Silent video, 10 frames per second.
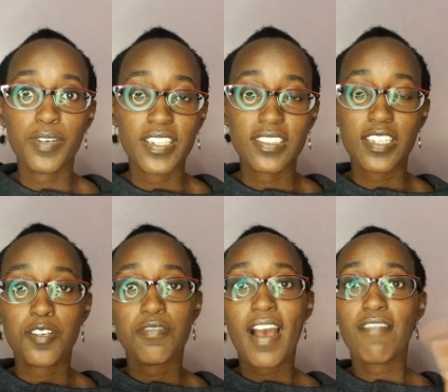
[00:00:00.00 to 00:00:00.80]
instead
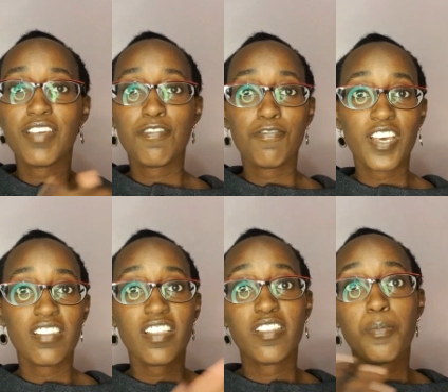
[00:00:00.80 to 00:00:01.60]
of having
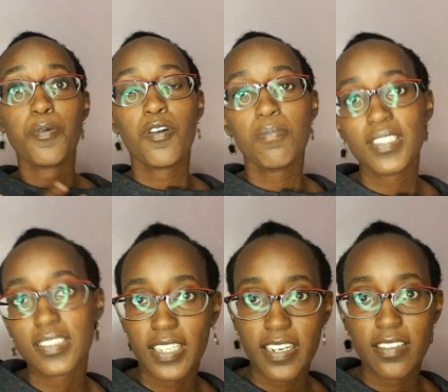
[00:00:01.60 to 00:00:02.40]
faith in the
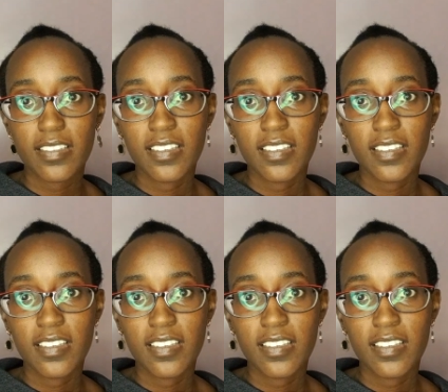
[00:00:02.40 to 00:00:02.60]
promiser,